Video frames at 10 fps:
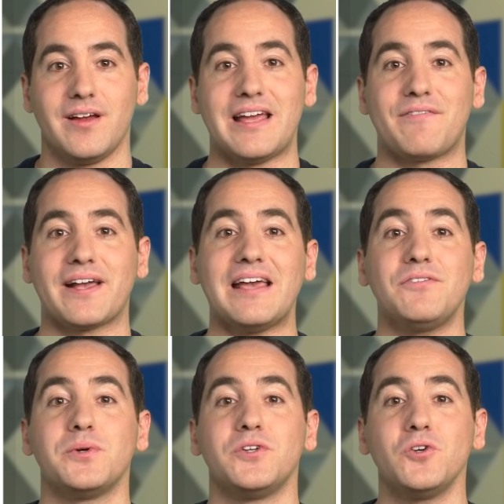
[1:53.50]
If I gave
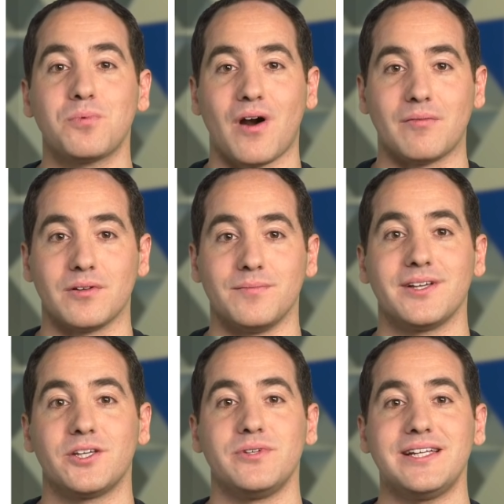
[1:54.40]
you a new problem,
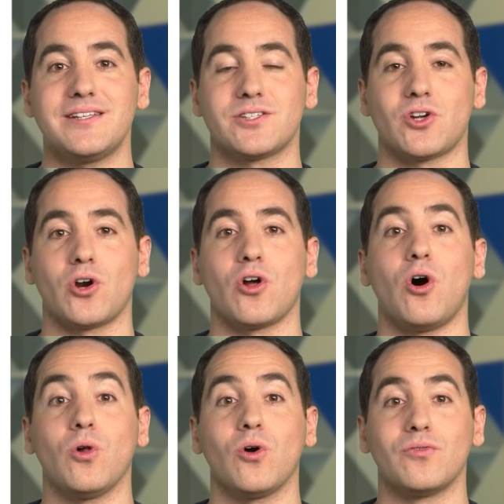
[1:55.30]
you'd need to start
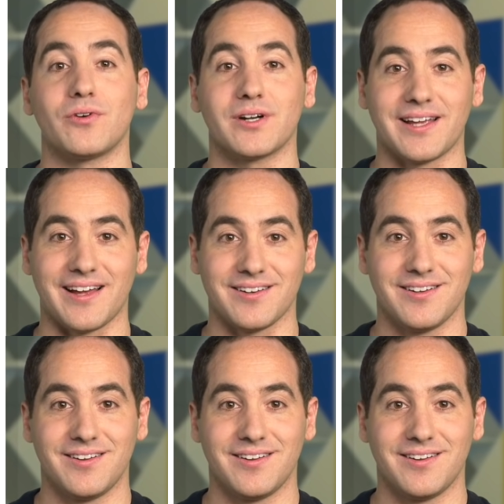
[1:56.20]
all over again.